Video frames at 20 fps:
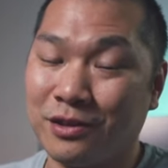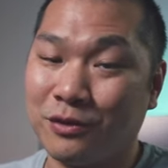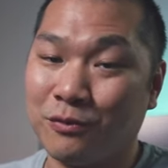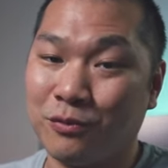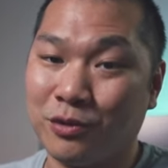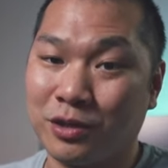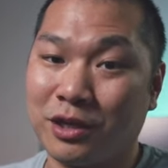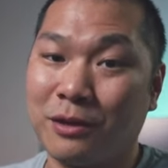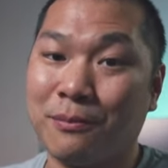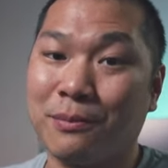it
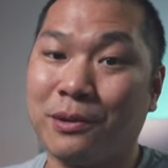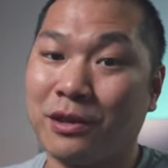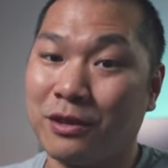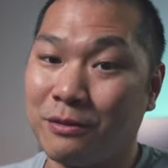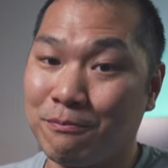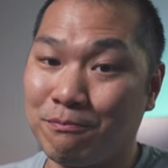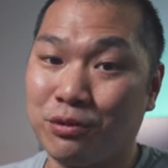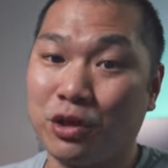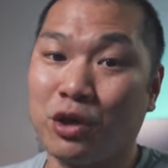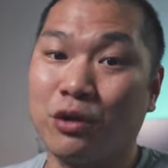would
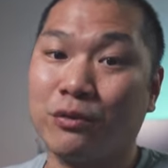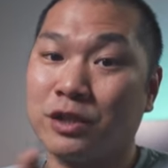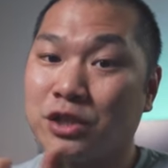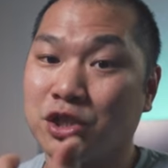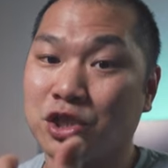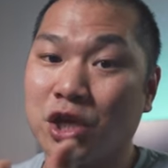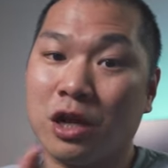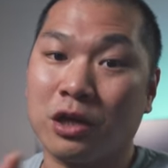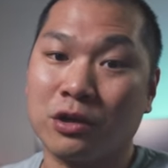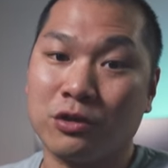completely blow the
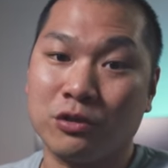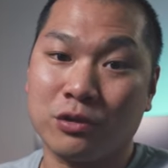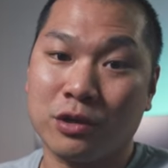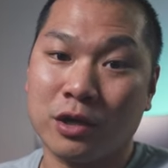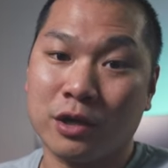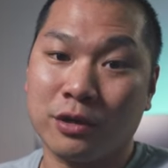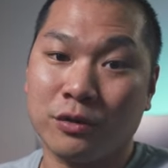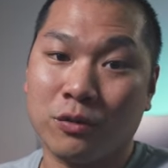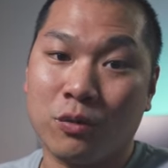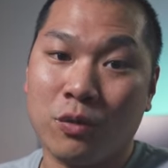stock
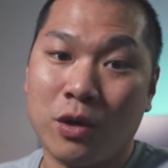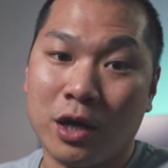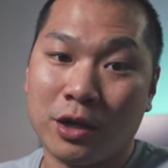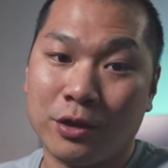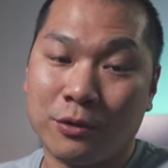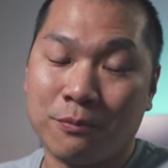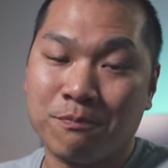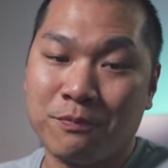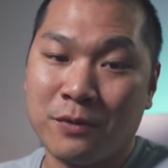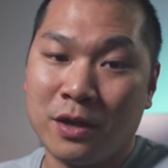cooler out of the water.